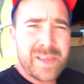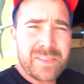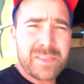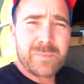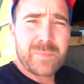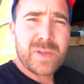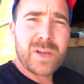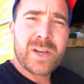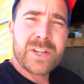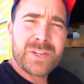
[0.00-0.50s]
Bath
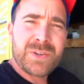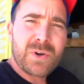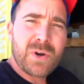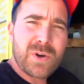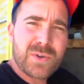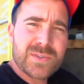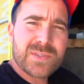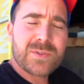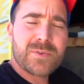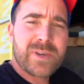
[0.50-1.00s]
and Beyond. You
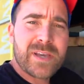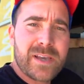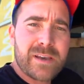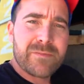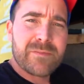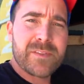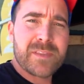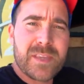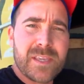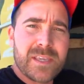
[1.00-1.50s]
also
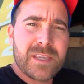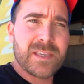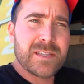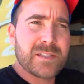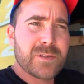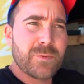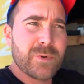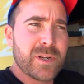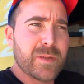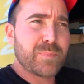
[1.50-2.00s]
have the
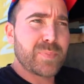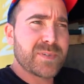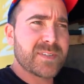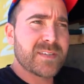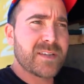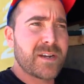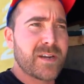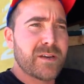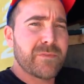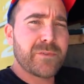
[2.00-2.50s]

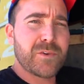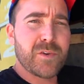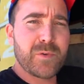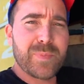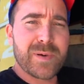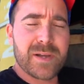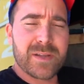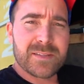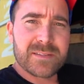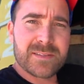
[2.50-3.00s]
20% off
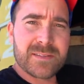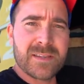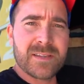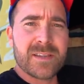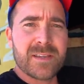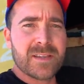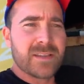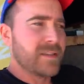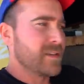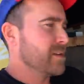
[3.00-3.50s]
coupons,
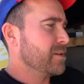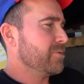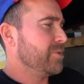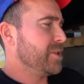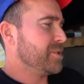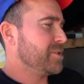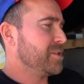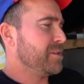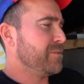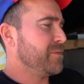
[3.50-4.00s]

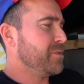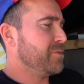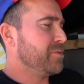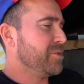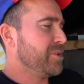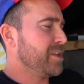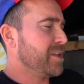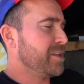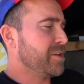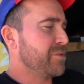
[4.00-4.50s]
which if you
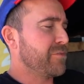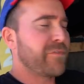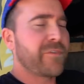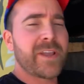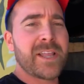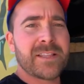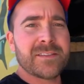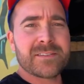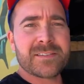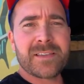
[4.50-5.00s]
look in your
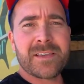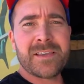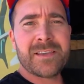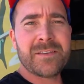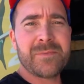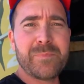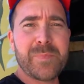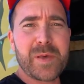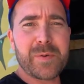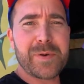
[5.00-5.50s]
friends'
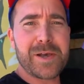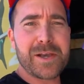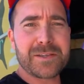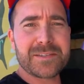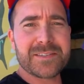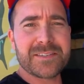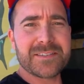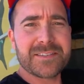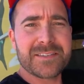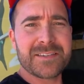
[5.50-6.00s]

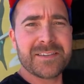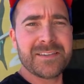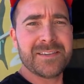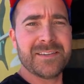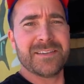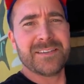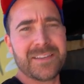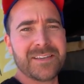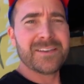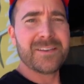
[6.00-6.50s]
mailboxes
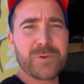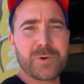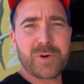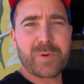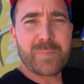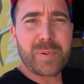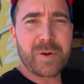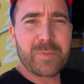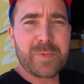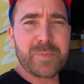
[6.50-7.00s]
or
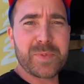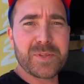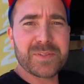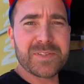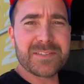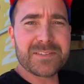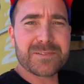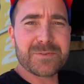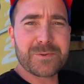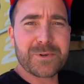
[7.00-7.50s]
apartment
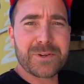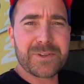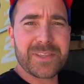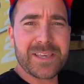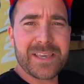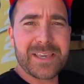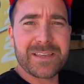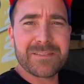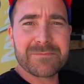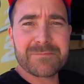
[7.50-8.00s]
buildings where
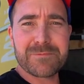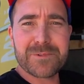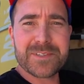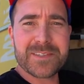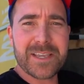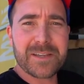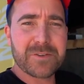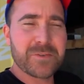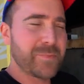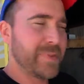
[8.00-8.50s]
they
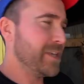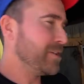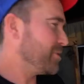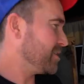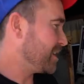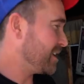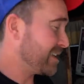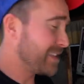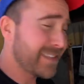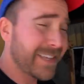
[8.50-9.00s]
recycle mail,
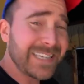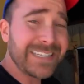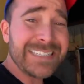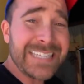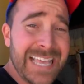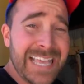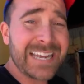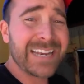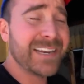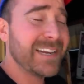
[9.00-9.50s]
you can get like
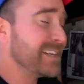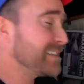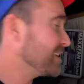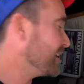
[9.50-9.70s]
10 at a